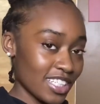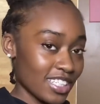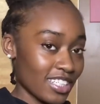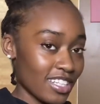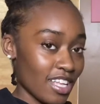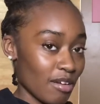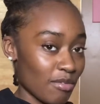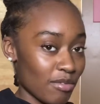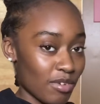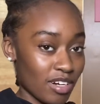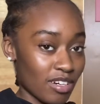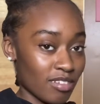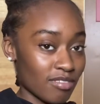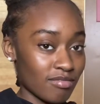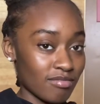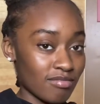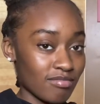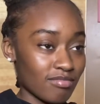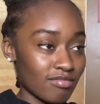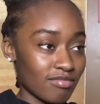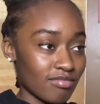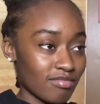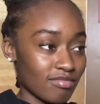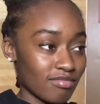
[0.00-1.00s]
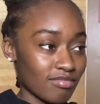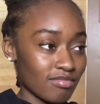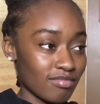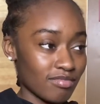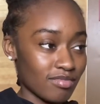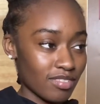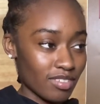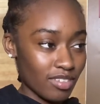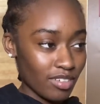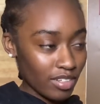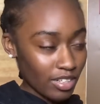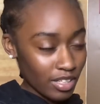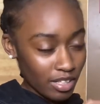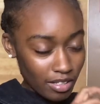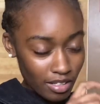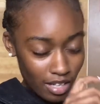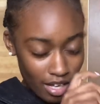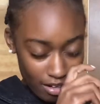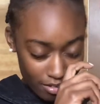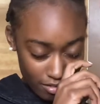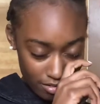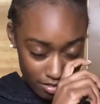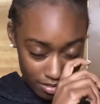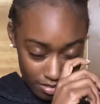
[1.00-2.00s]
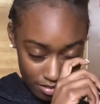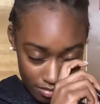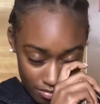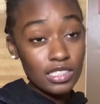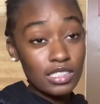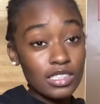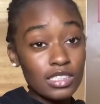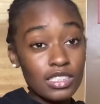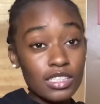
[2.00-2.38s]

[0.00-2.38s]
They weren't, or they I don't know.